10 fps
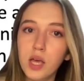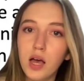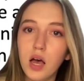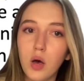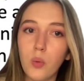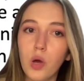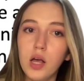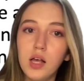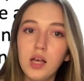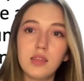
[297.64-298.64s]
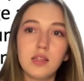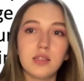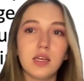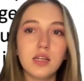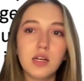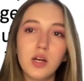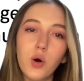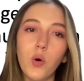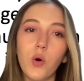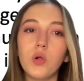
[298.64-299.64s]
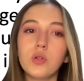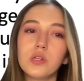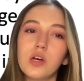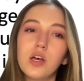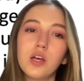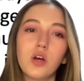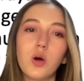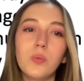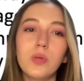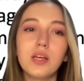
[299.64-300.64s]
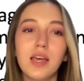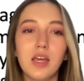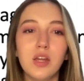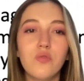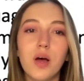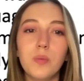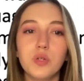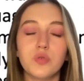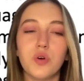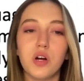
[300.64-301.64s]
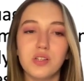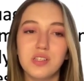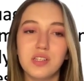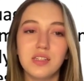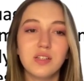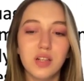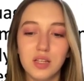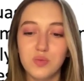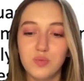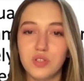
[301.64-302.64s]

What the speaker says: we have the thing called communicative repertoires in classroom